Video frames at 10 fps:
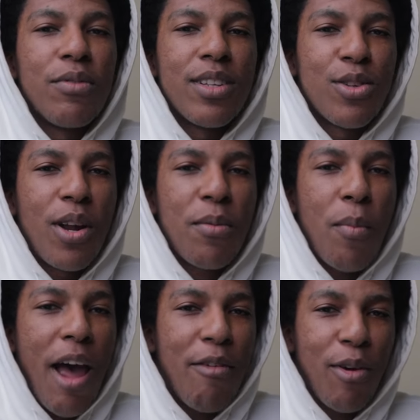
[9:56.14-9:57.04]
It's not
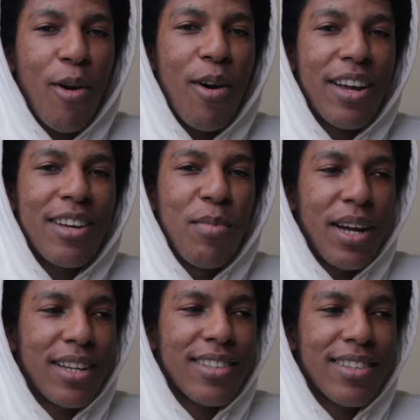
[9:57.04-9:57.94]
my vlog,
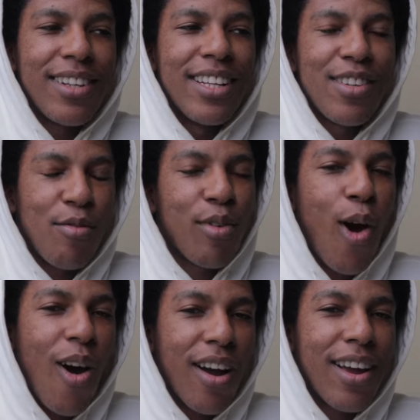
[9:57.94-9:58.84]
but it's a
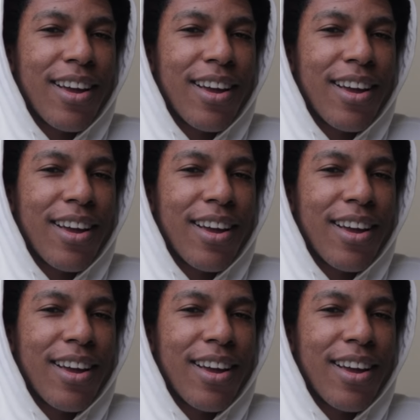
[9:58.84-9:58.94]
vlog.